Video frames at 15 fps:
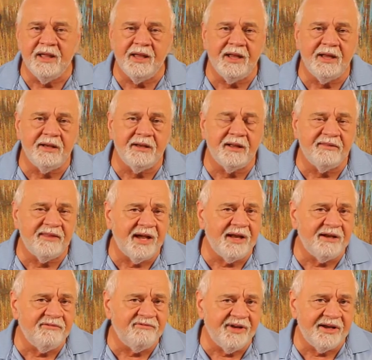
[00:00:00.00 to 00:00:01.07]
And
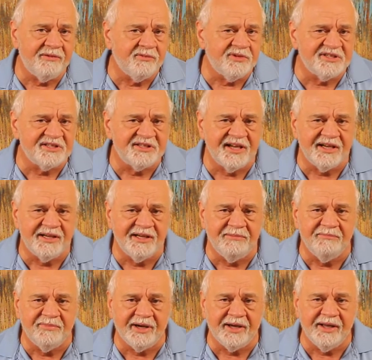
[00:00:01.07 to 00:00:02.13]
that event was
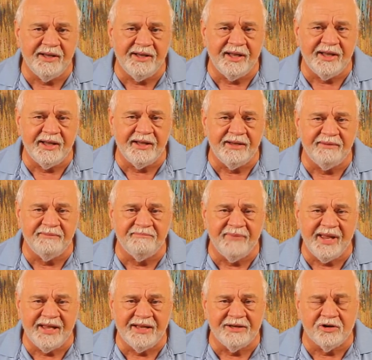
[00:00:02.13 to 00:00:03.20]
attended by a
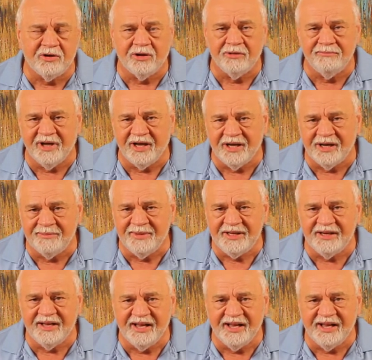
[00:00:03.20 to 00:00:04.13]
man called Mehmet